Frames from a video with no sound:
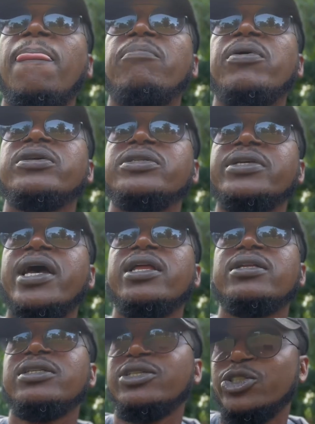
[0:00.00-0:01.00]

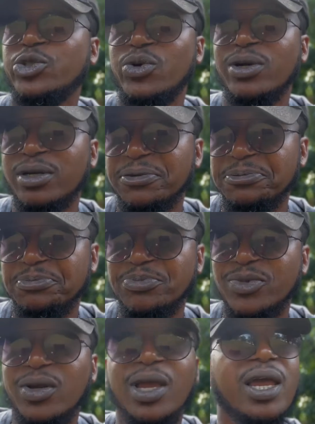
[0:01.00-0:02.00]
personality disorder.
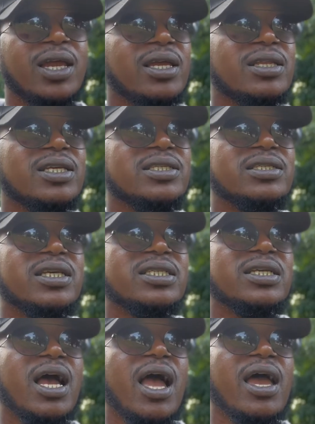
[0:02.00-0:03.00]
Okay, this this
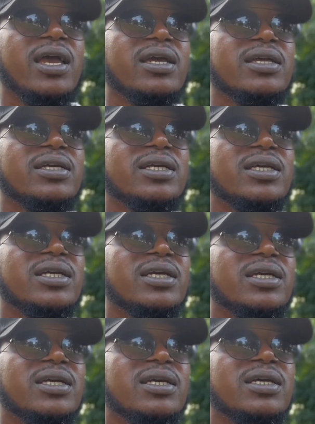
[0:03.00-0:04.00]
guy,
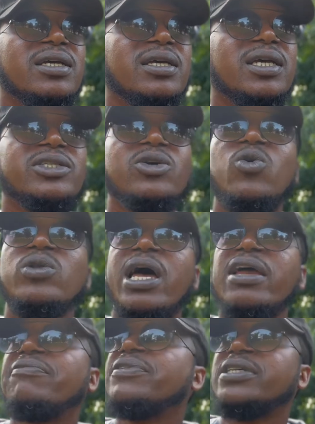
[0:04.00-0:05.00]
his whole
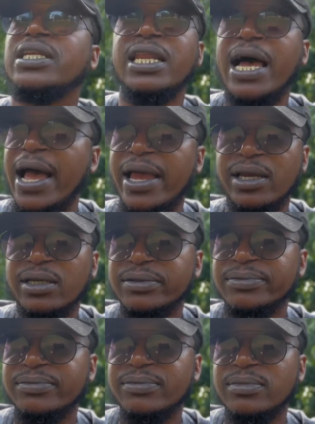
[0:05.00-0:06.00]
life is a lie
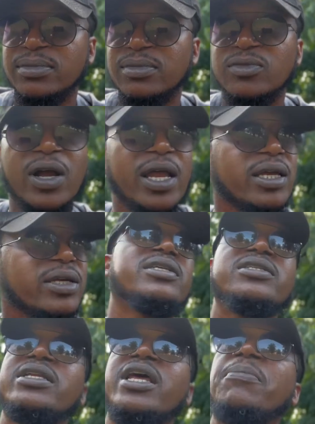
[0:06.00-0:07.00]
right?
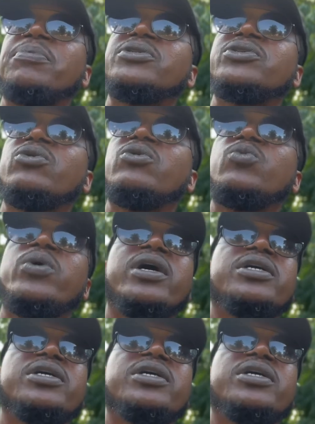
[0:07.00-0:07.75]
There's an episode where